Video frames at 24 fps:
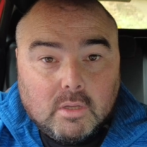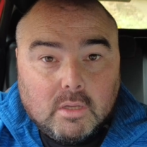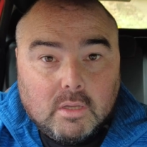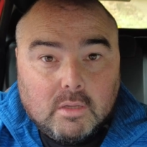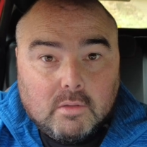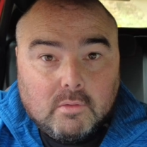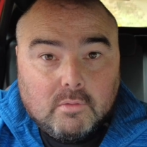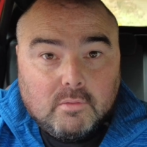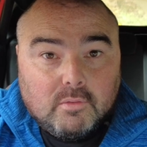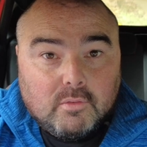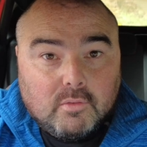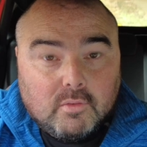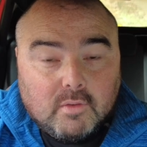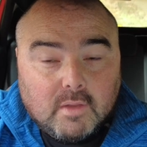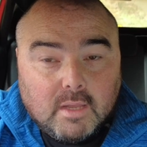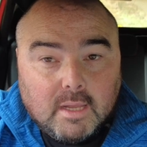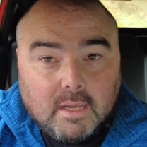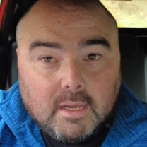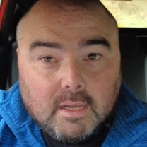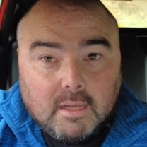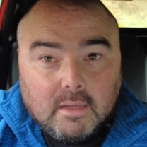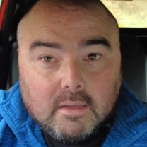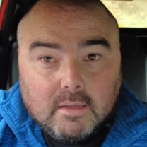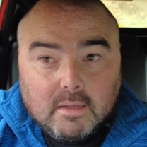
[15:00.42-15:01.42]
and
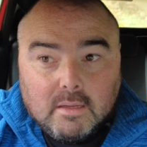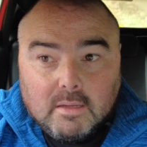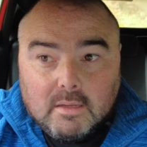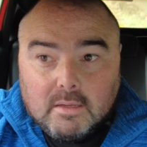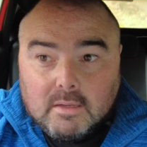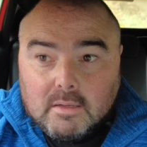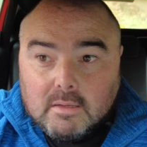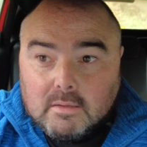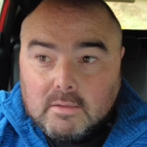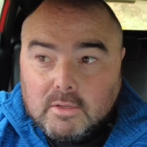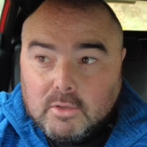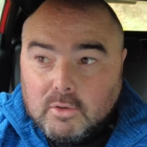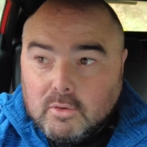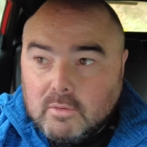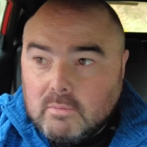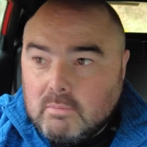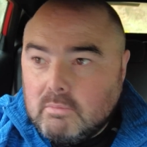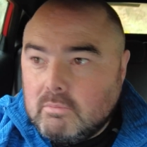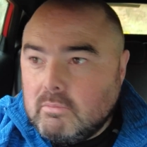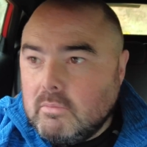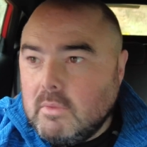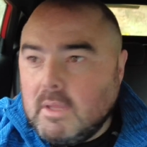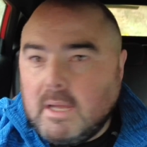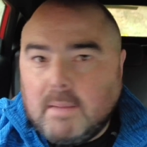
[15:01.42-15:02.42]
you know,
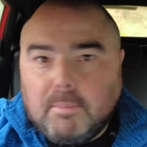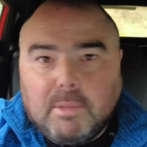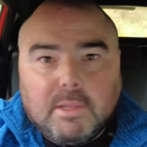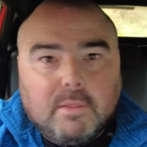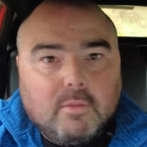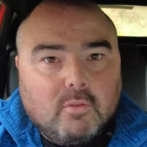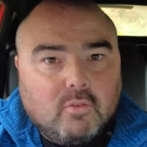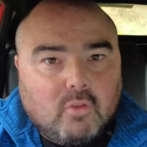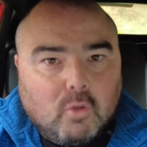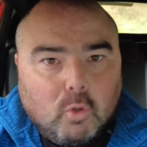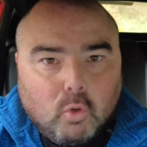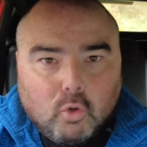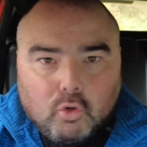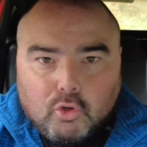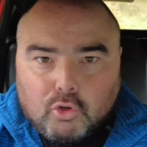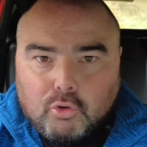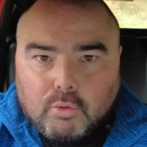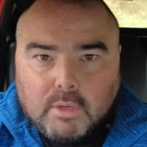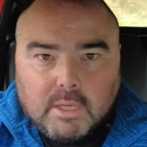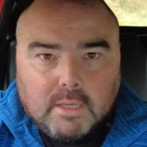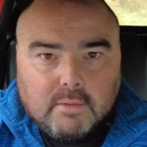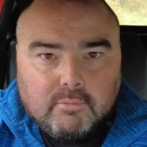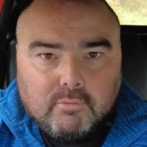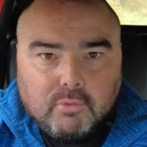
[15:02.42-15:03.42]
I mean, there's a load of
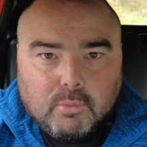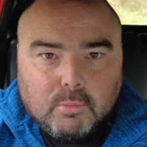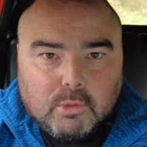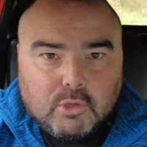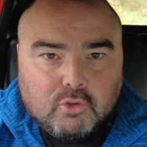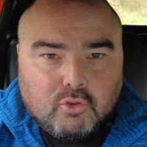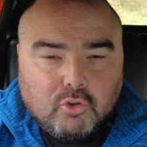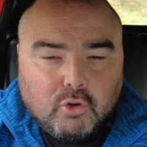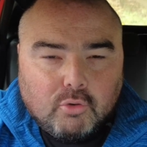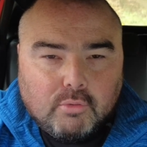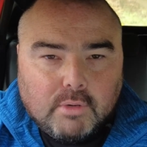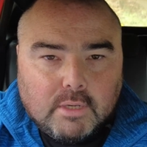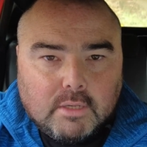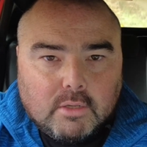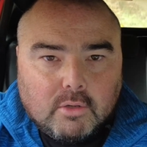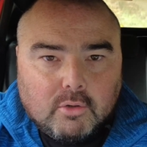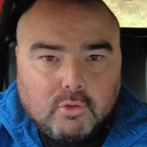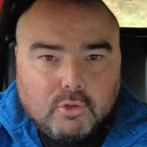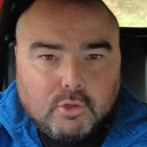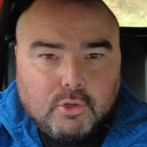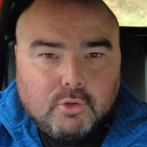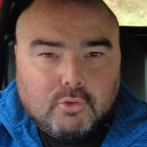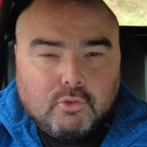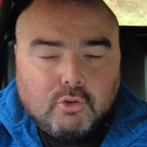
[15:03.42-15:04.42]
great information already
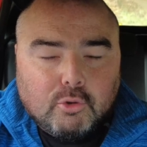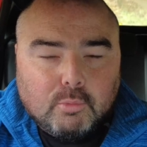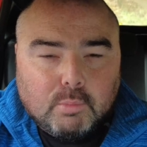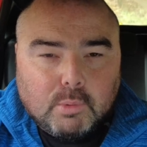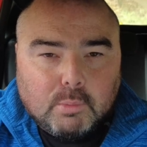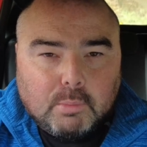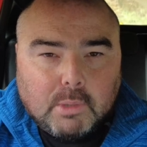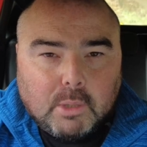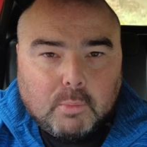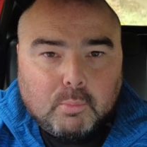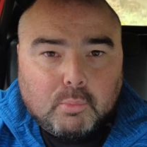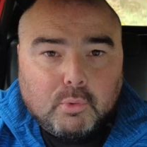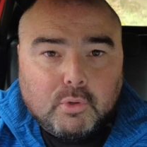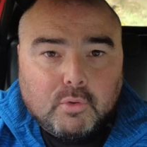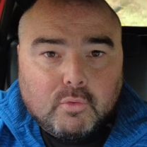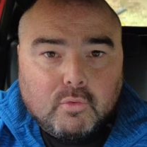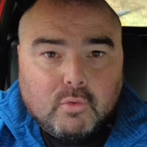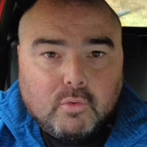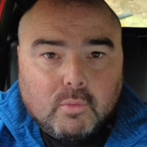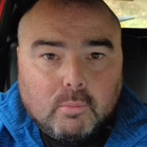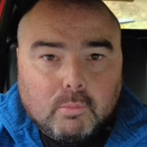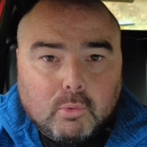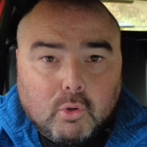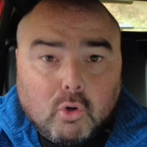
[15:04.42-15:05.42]
on YouTube about
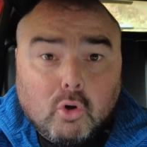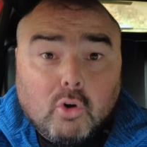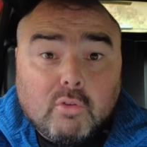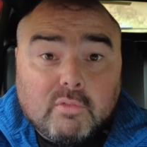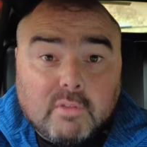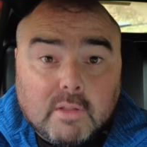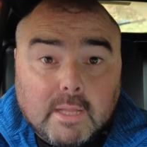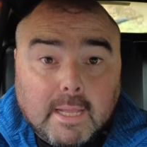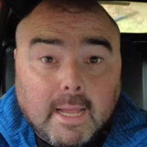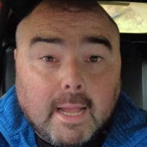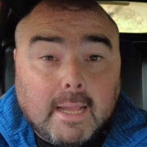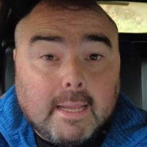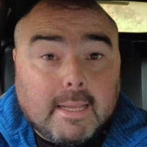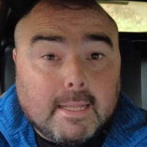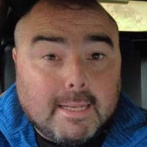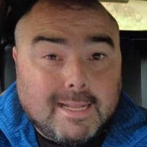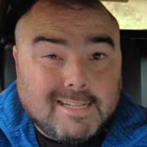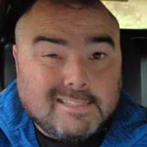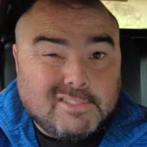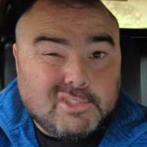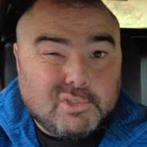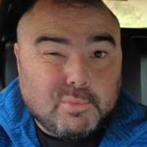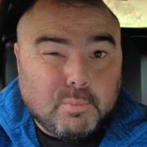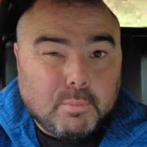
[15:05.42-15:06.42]
printing, but hopefully I can
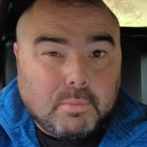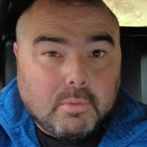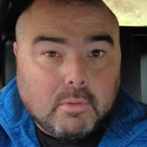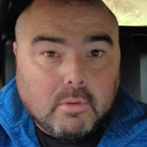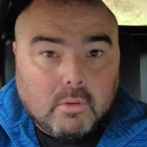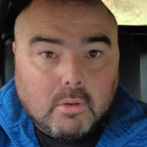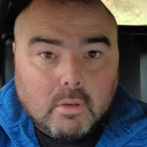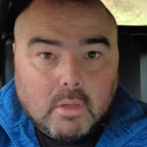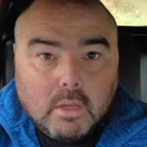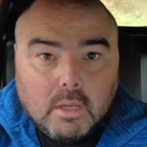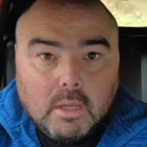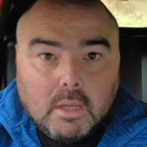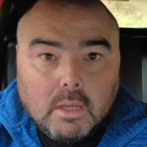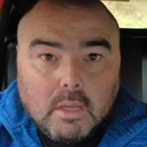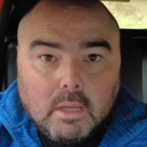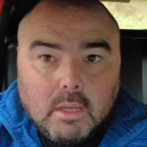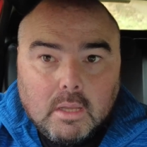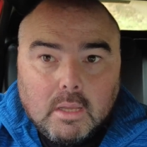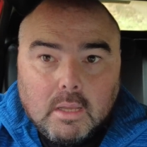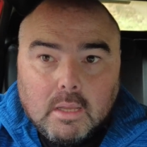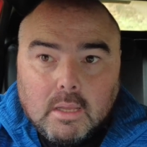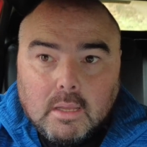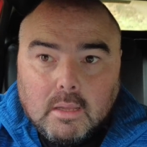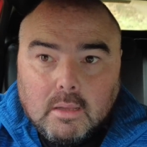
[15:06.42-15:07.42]
add something
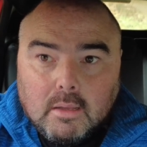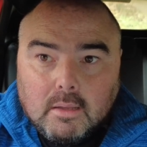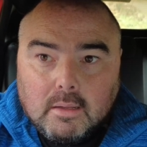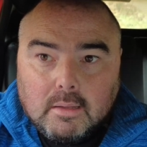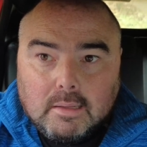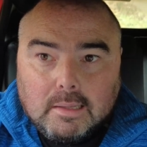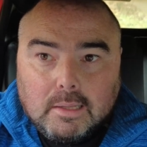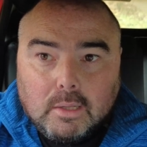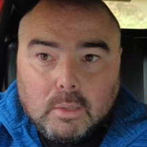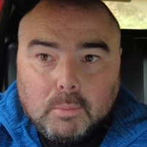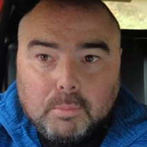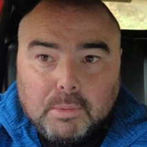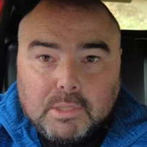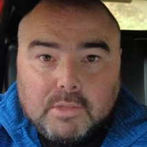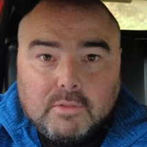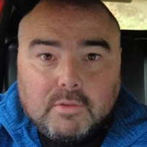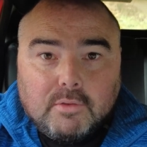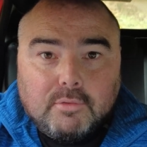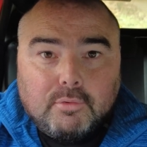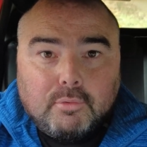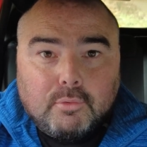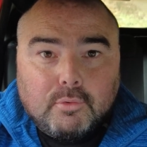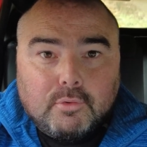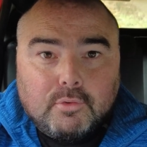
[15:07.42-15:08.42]
a little bit
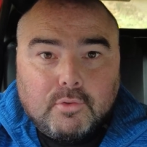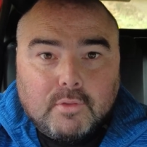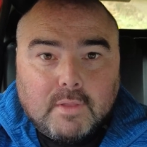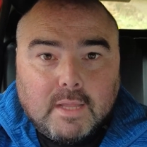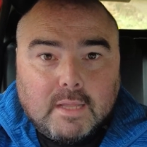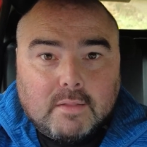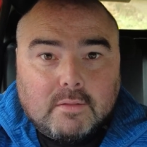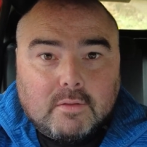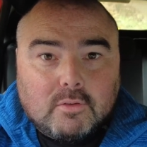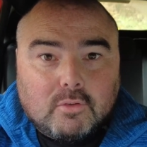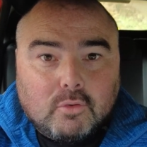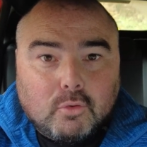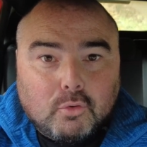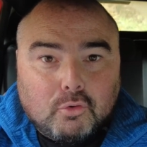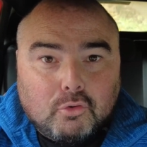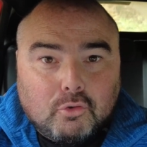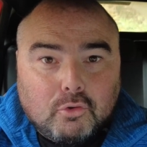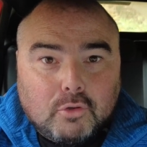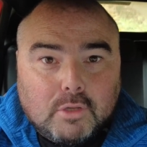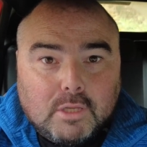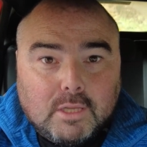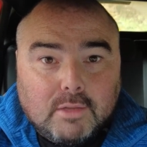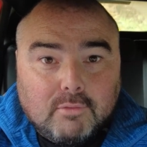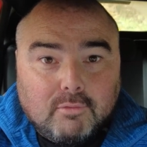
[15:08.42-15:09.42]
different to that
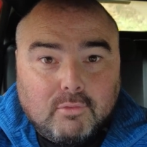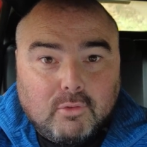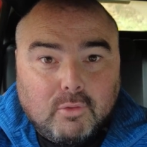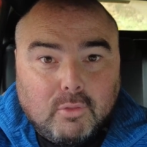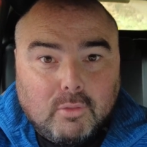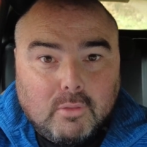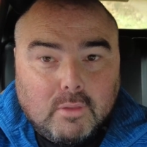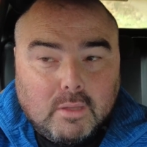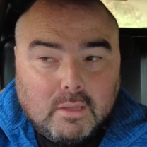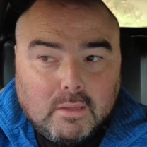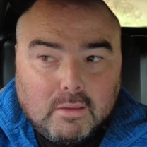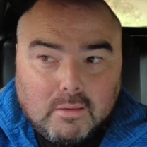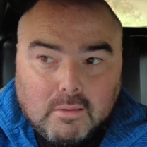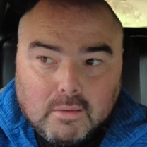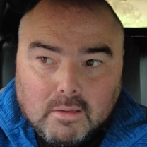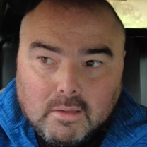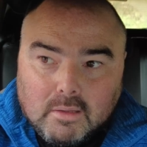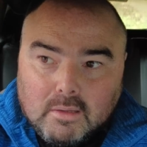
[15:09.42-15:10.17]
discussion, given the